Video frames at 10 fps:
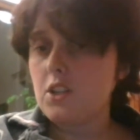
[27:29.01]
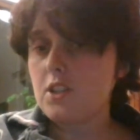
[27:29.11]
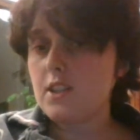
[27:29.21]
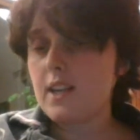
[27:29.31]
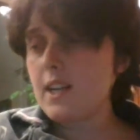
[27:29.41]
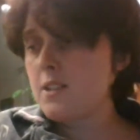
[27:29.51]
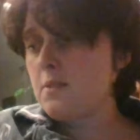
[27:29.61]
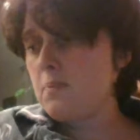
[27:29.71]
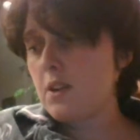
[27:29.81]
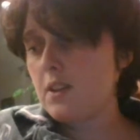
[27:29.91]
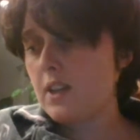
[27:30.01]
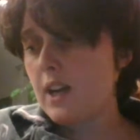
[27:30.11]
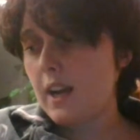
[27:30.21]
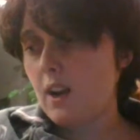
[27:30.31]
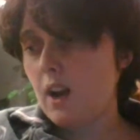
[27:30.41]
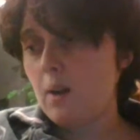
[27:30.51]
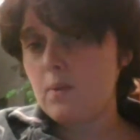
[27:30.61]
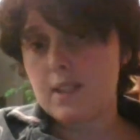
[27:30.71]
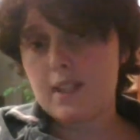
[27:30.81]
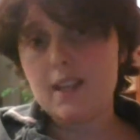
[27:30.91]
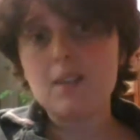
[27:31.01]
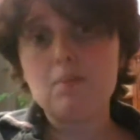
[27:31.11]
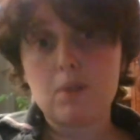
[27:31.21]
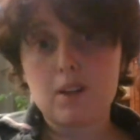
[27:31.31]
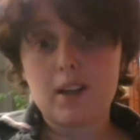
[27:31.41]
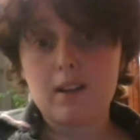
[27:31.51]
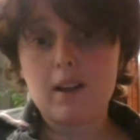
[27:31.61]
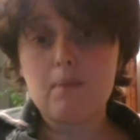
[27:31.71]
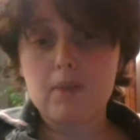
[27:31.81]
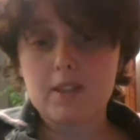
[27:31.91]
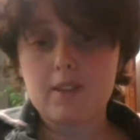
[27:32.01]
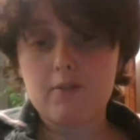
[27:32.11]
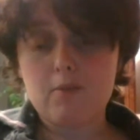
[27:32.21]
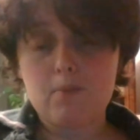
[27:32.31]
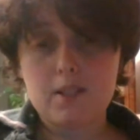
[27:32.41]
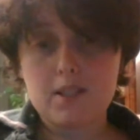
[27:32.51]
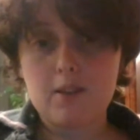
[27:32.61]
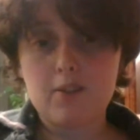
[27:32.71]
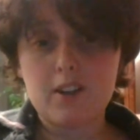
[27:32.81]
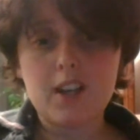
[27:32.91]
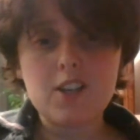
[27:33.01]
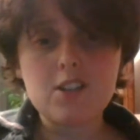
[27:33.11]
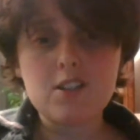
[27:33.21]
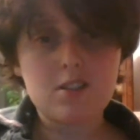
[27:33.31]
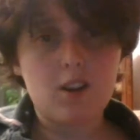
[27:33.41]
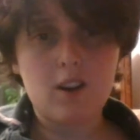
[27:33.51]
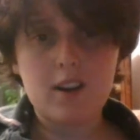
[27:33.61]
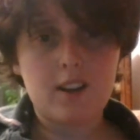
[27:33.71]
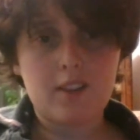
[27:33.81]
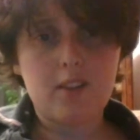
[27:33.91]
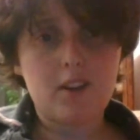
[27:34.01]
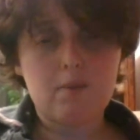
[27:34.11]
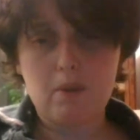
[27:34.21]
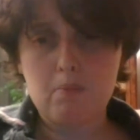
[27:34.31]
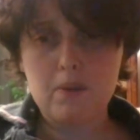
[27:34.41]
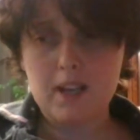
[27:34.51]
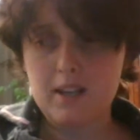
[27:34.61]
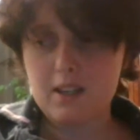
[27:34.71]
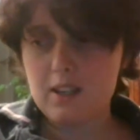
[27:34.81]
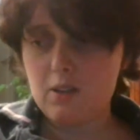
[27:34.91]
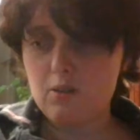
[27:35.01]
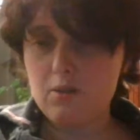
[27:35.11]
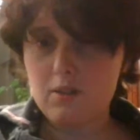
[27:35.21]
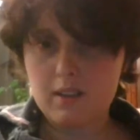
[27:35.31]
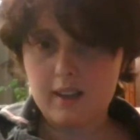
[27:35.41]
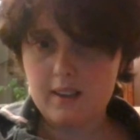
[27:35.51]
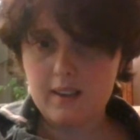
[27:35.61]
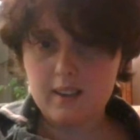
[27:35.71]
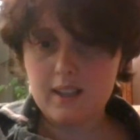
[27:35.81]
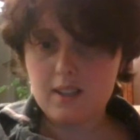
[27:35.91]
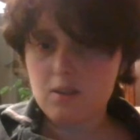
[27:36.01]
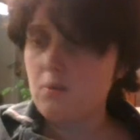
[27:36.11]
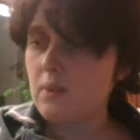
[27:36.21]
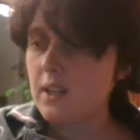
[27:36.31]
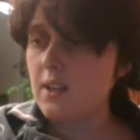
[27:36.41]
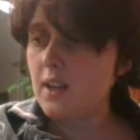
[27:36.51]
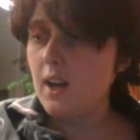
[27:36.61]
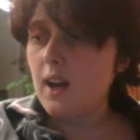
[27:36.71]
So the next book that I got was again a book I picked up for myself, and I just saw it and I thought it might be kind of cute and kind of neat to read.